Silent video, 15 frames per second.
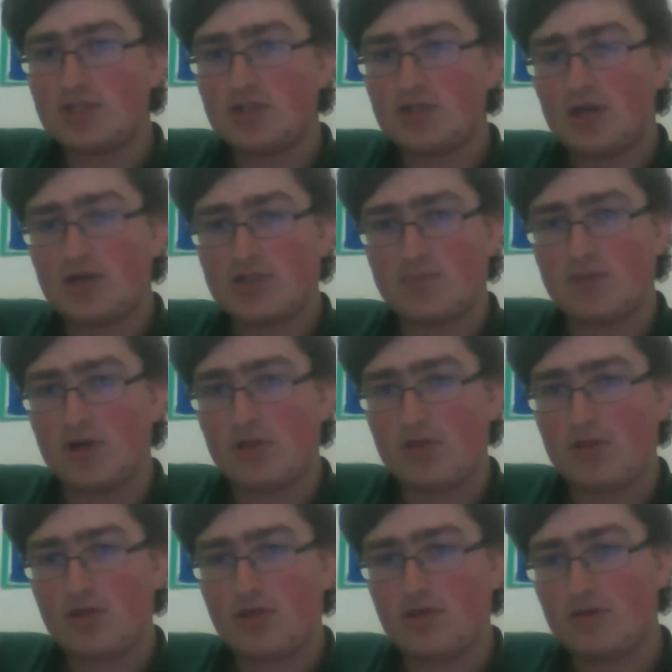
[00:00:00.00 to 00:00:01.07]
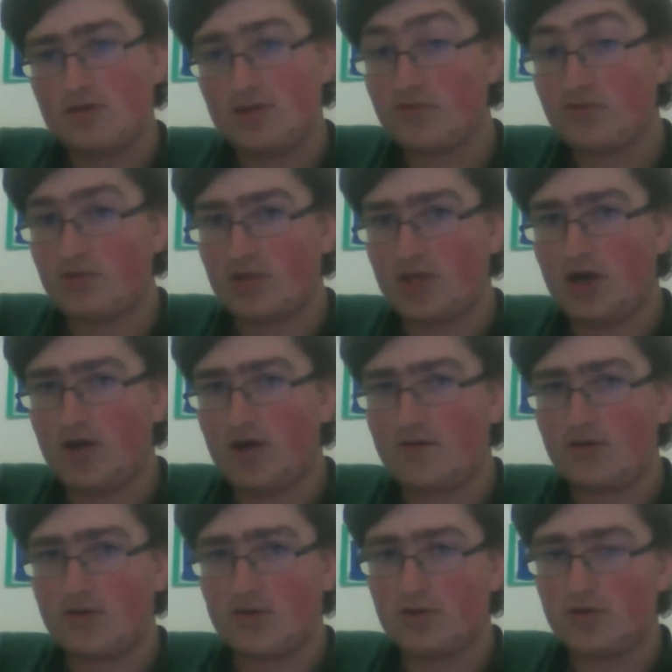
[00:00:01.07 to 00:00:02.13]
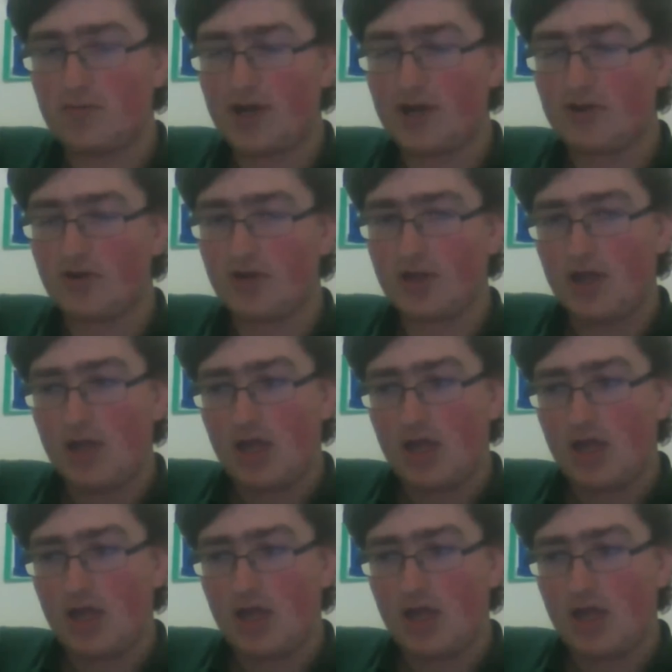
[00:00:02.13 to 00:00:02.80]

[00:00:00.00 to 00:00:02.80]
the last month. Literally half, you can look back on it.